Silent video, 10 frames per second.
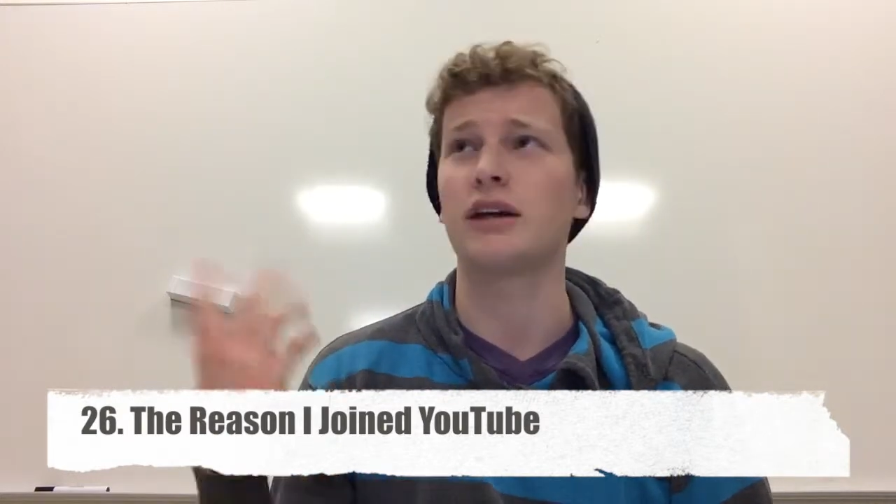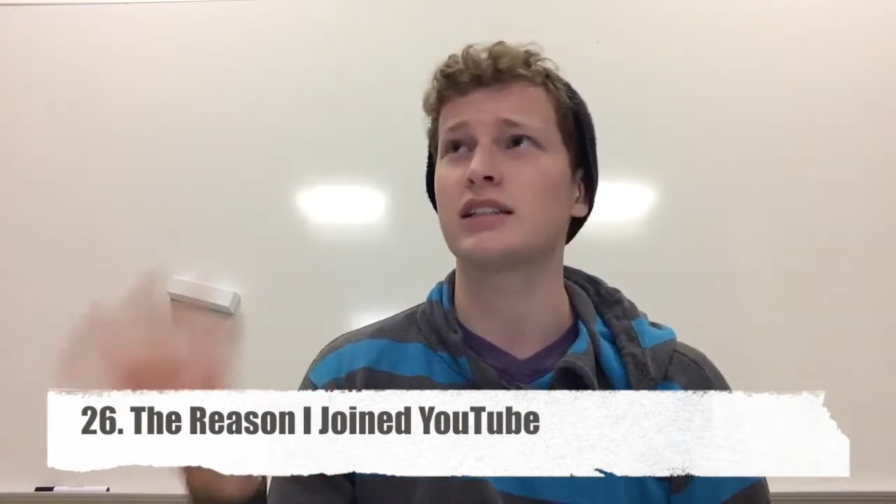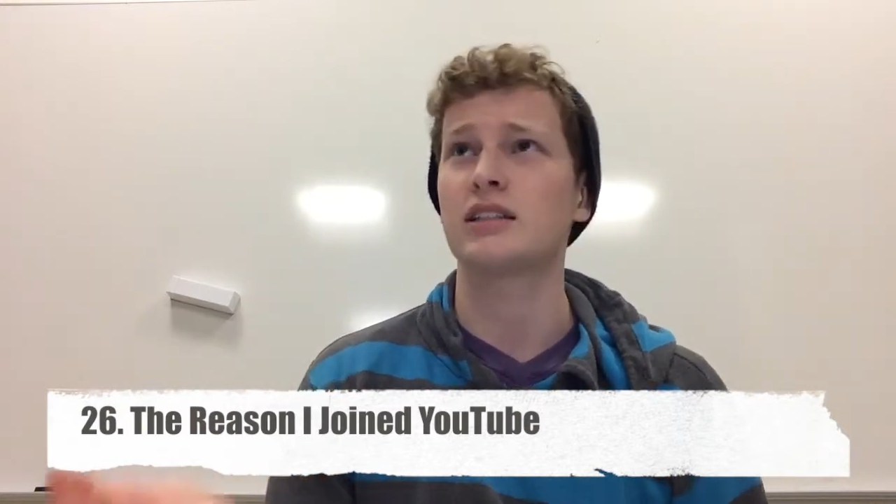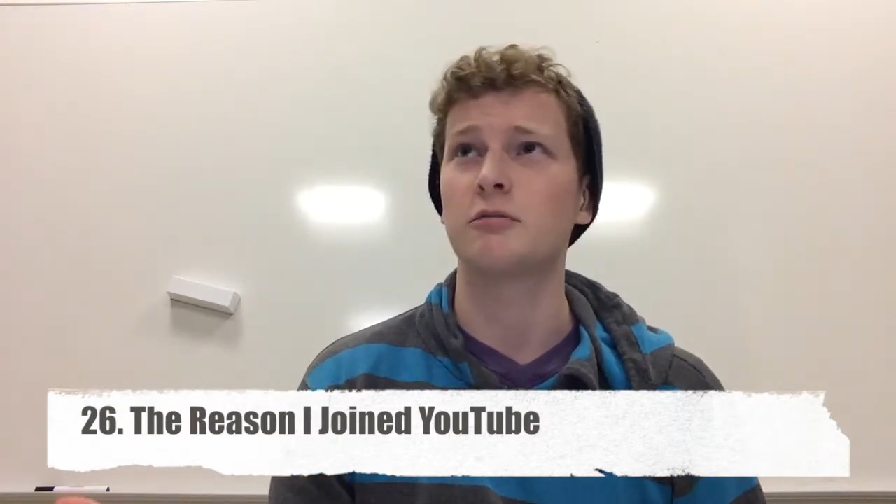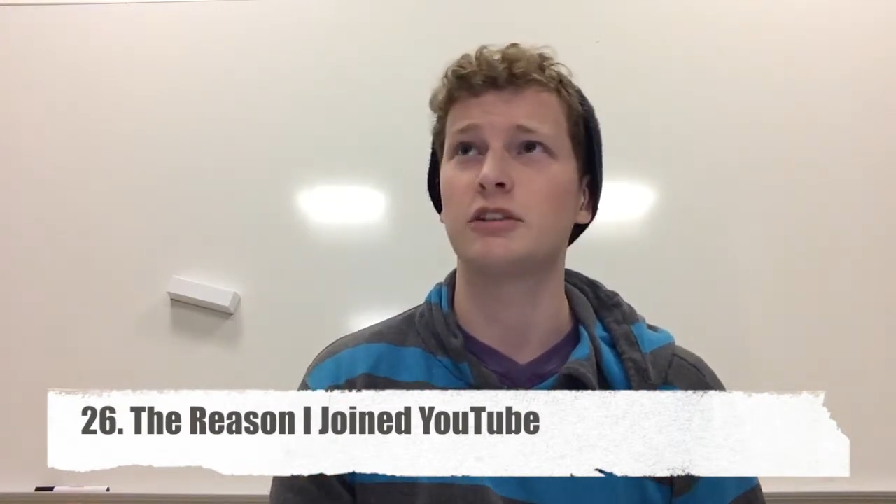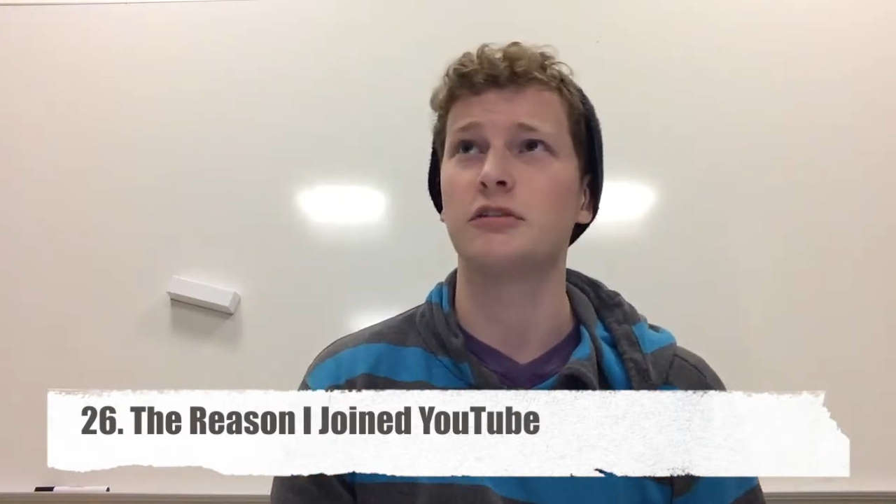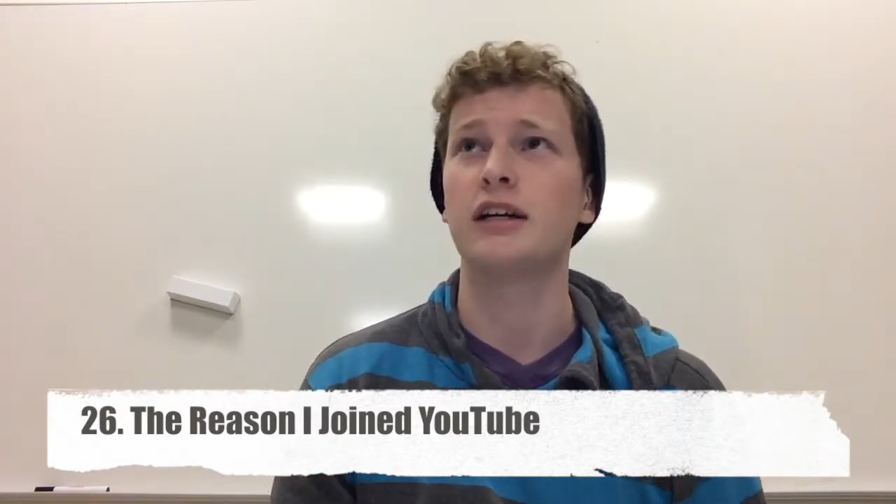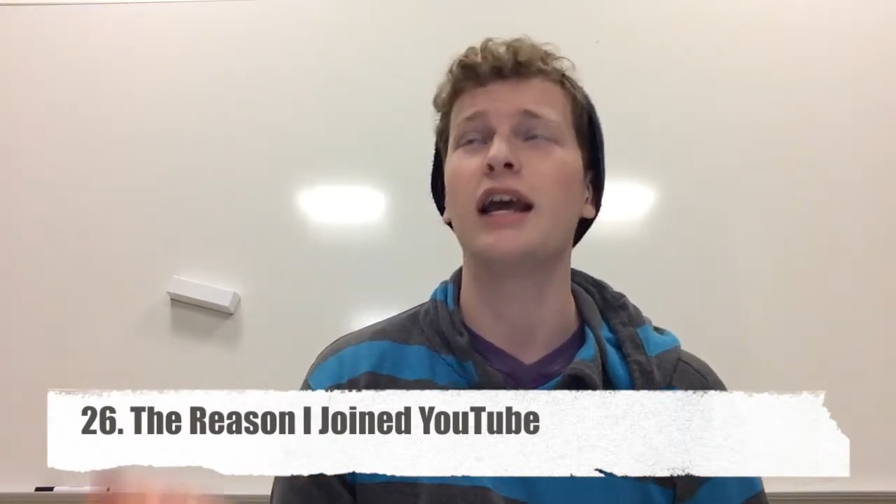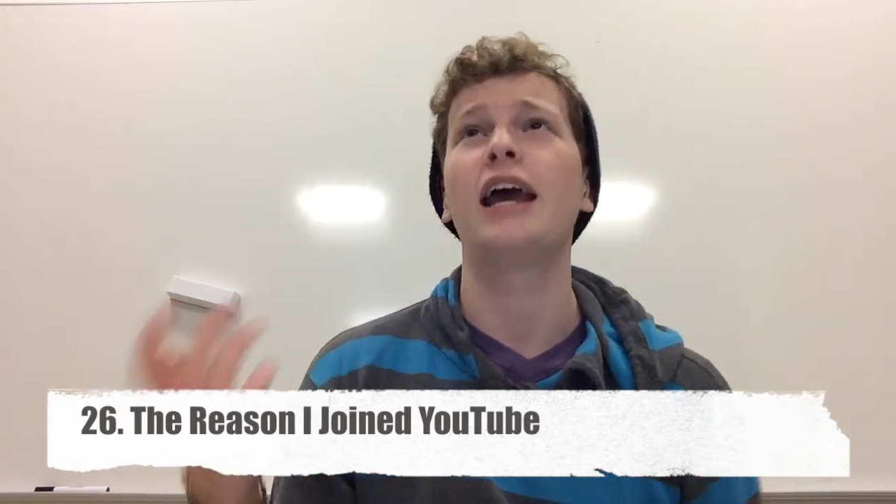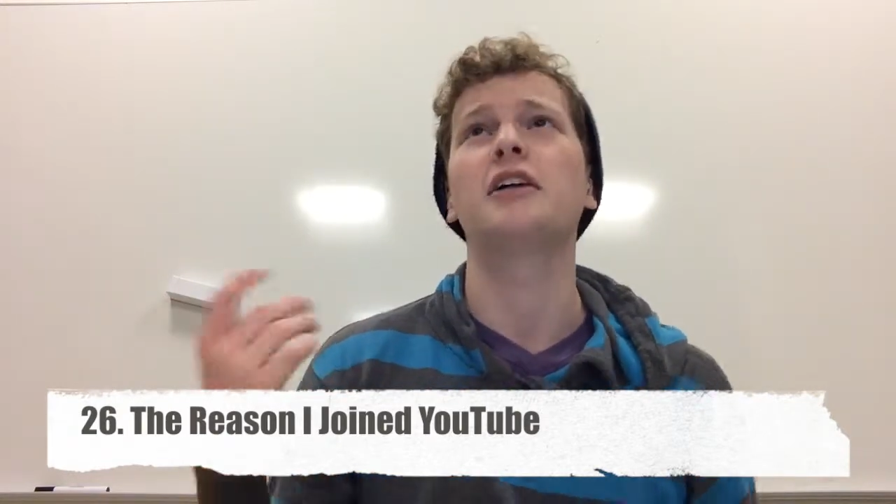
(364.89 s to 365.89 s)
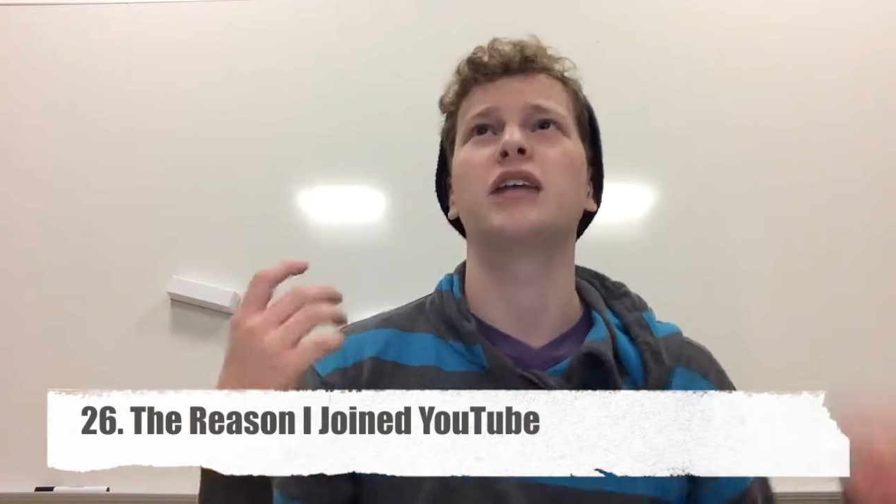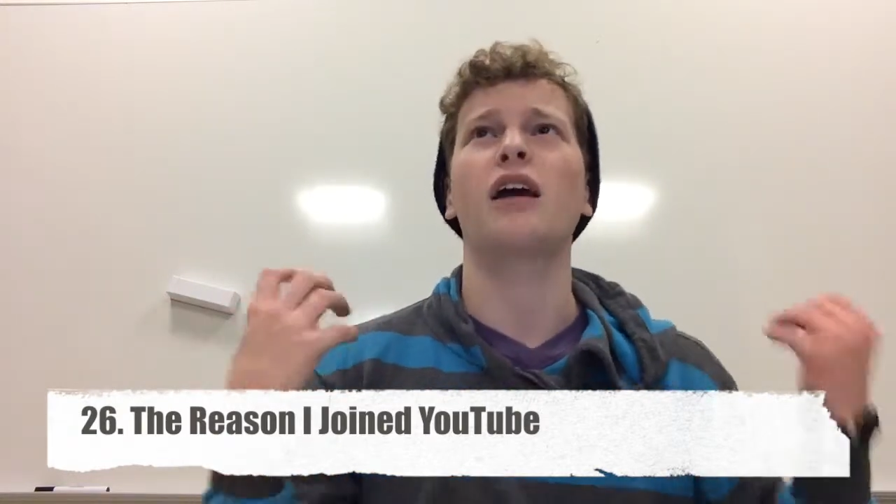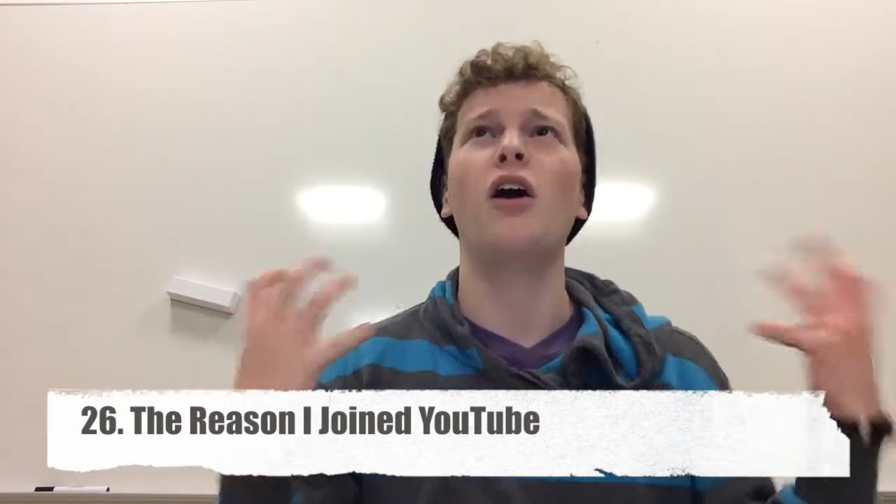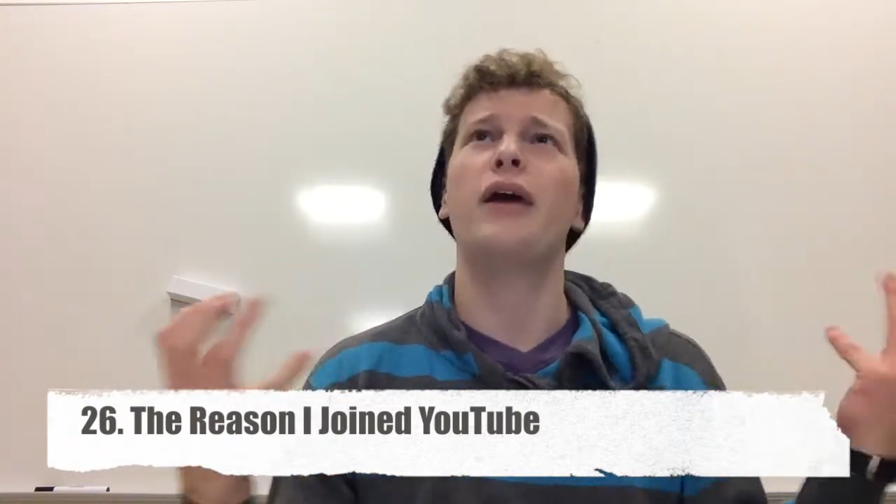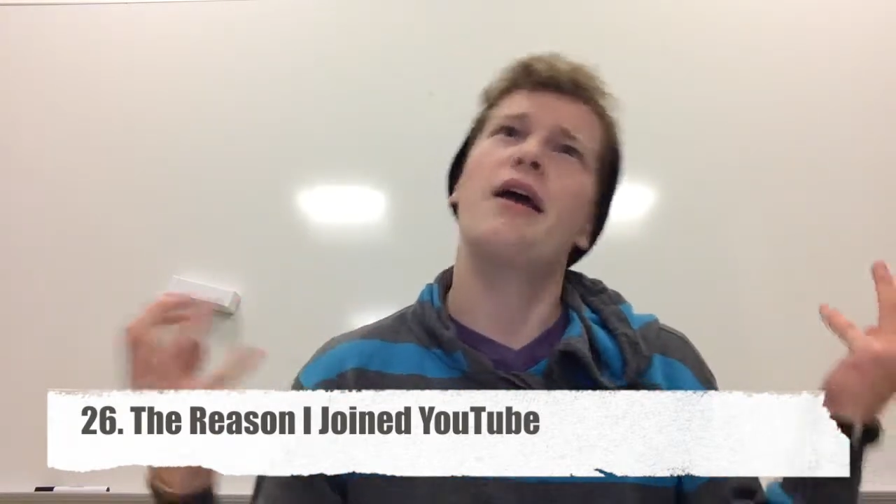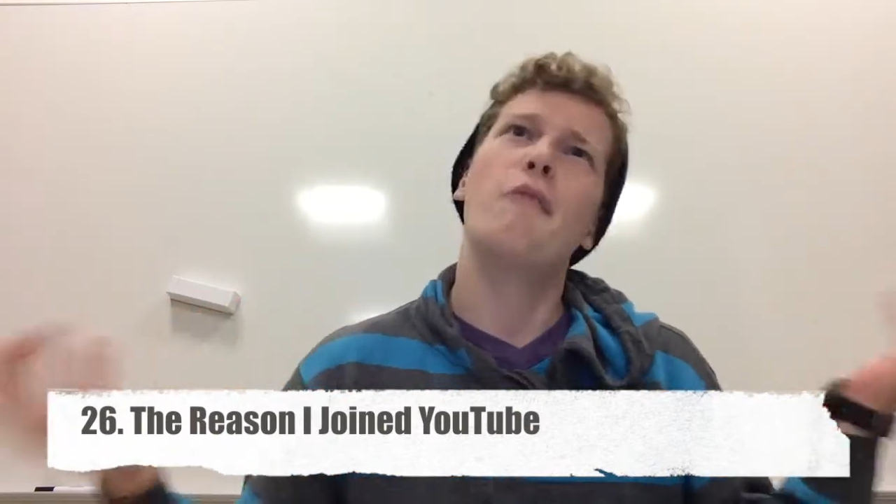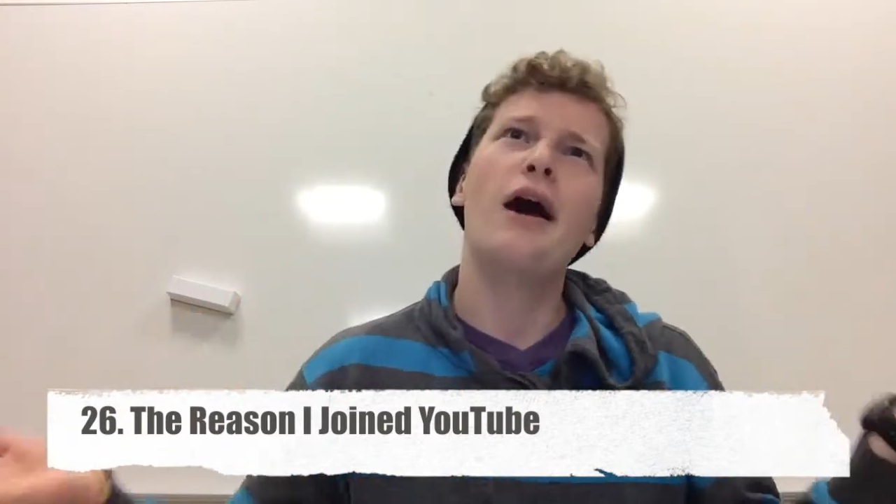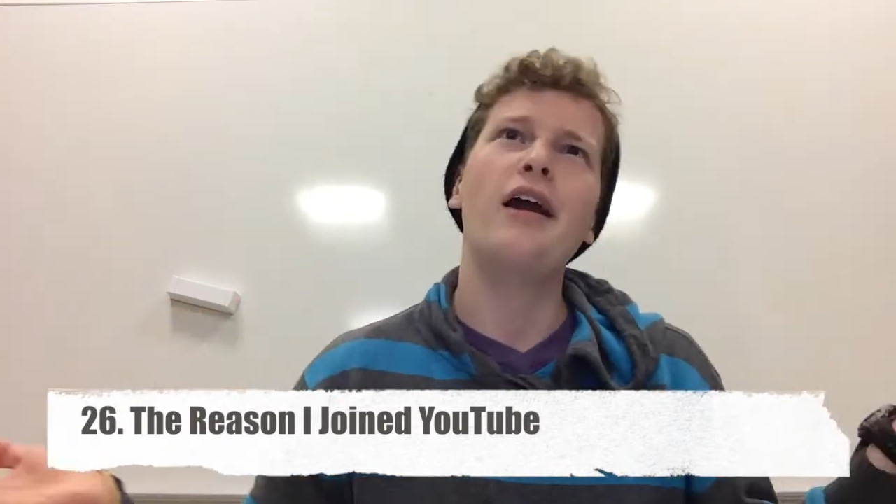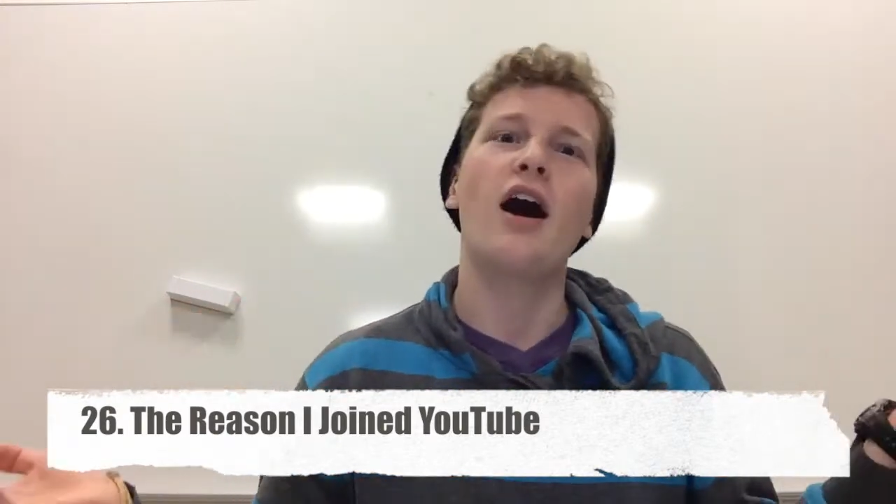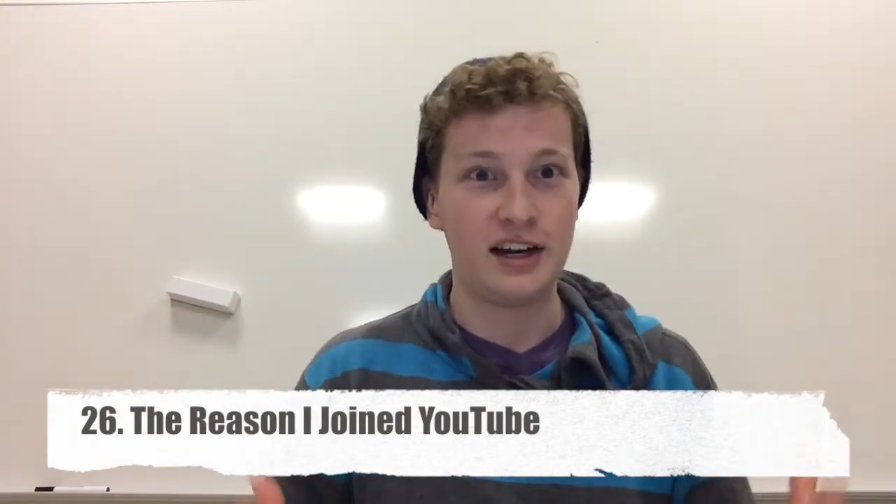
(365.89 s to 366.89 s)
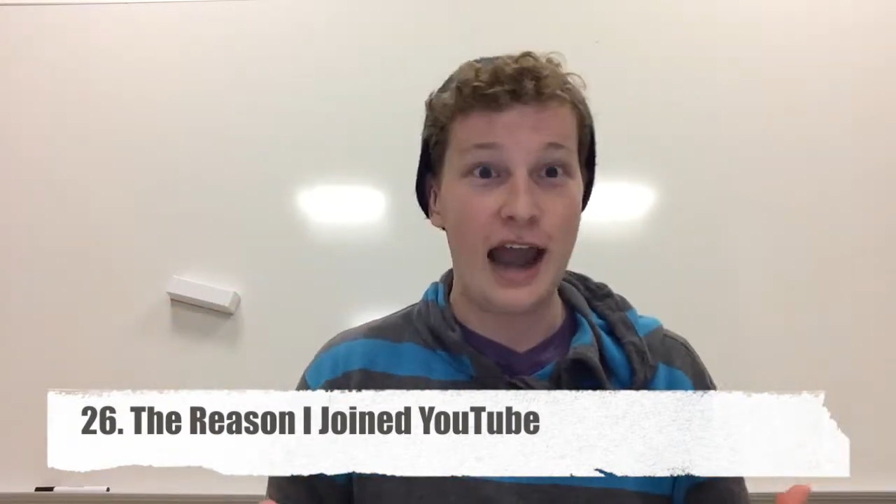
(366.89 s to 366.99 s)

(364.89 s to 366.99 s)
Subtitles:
I saw someone do it, I was like, okay, why not?